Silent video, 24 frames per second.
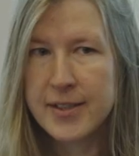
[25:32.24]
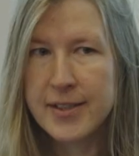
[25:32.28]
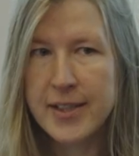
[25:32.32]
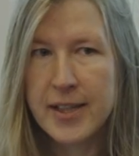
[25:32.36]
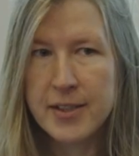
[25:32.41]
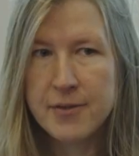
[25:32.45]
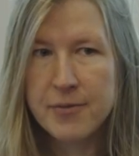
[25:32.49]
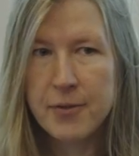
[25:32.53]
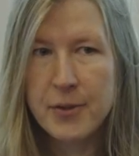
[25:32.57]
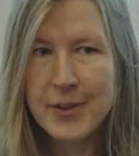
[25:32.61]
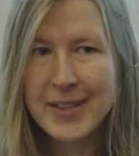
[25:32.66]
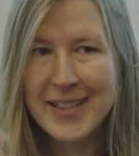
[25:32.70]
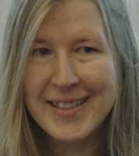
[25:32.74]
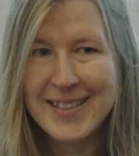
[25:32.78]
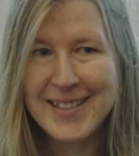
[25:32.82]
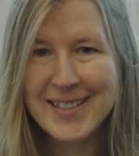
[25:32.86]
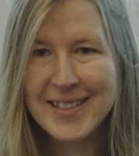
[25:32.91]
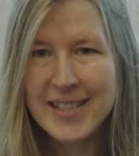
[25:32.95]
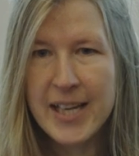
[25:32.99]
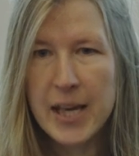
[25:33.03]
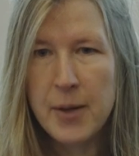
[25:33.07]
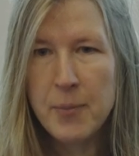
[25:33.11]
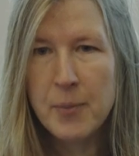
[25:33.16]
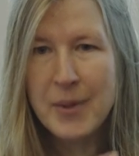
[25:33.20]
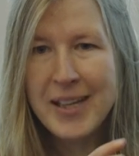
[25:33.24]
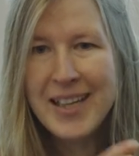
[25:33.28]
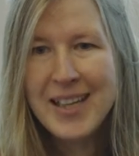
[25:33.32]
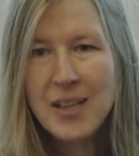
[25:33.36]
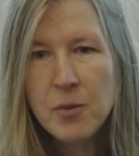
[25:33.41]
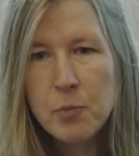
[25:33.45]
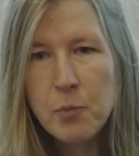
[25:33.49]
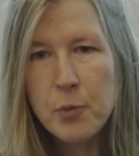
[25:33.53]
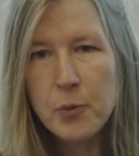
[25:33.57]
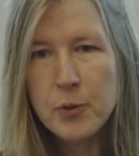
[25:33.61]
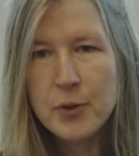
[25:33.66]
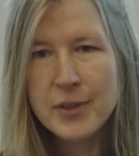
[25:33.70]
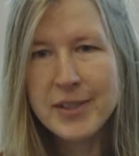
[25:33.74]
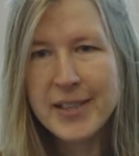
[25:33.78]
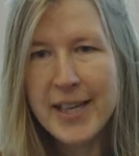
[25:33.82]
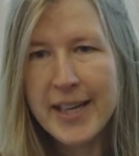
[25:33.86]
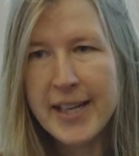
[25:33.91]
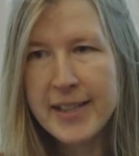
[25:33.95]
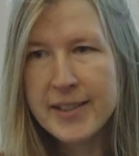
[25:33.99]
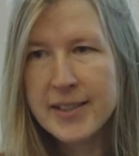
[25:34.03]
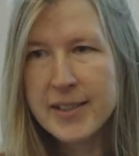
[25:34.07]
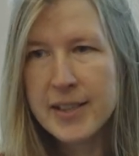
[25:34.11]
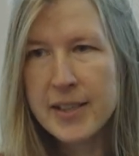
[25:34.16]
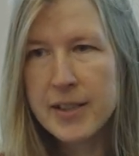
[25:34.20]
that for the same input
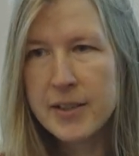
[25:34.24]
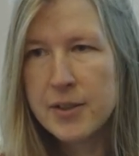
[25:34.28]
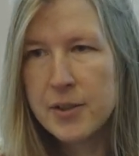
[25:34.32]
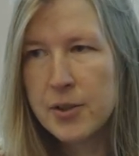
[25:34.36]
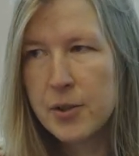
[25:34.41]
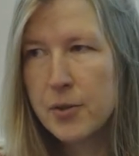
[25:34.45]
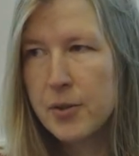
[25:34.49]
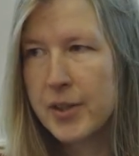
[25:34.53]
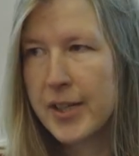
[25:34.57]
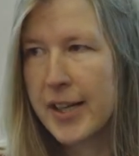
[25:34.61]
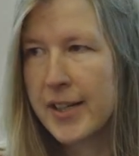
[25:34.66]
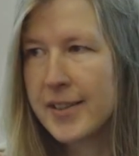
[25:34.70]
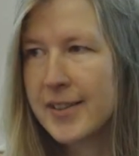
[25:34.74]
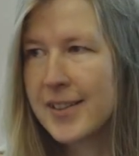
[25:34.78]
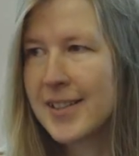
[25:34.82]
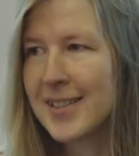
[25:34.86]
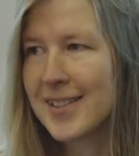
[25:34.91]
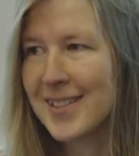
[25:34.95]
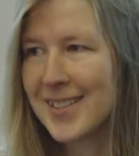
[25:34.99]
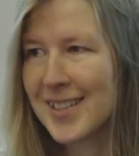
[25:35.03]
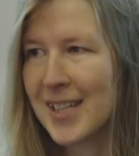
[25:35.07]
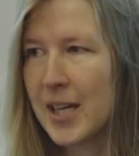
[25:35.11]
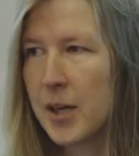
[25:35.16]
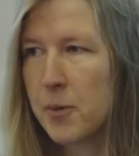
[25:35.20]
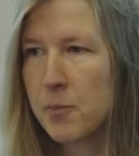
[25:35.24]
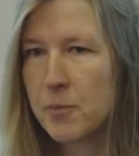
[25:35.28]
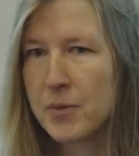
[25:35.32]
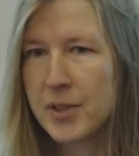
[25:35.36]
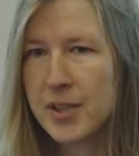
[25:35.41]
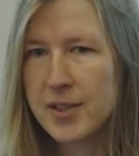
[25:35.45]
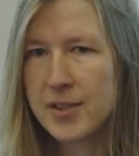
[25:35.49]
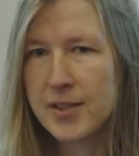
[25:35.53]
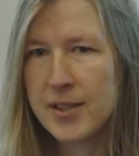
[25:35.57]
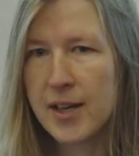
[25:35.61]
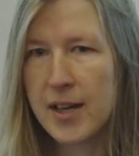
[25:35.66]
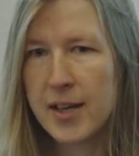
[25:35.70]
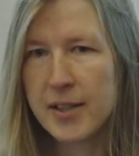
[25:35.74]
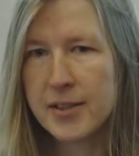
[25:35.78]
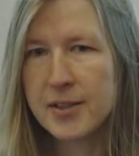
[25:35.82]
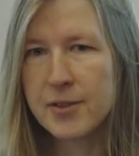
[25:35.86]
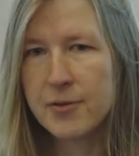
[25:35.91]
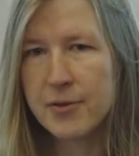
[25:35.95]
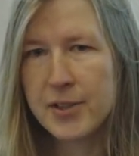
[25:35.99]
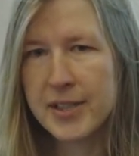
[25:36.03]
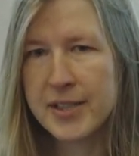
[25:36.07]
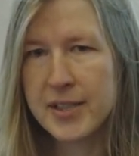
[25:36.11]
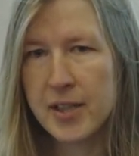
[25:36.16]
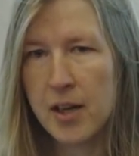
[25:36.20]
data, you get the same desired
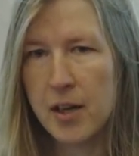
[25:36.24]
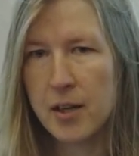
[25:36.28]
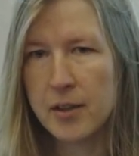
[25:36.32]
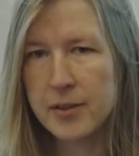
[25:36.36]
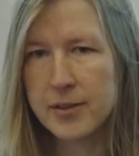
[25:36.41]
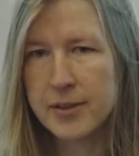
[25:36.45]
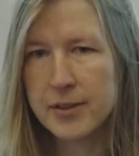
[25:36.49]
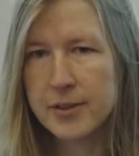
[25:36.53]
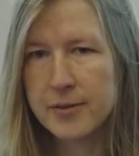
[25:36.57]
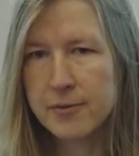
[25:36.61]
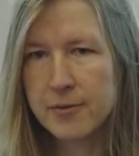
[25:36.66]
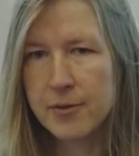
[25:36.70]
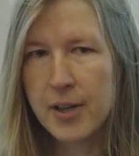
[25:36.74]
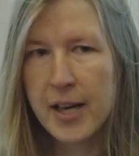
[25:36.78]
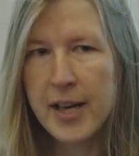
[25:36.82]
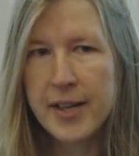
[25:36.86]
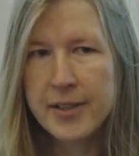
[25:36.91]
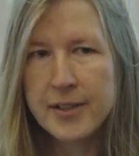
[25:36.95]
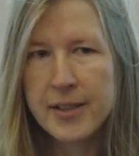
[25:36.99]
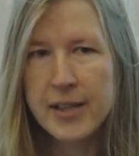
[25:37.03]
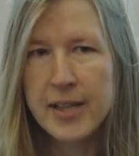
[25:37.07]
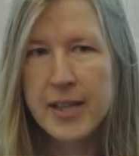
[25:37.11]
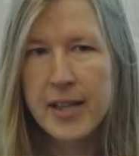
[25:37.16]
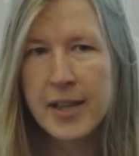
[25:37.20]
result, right?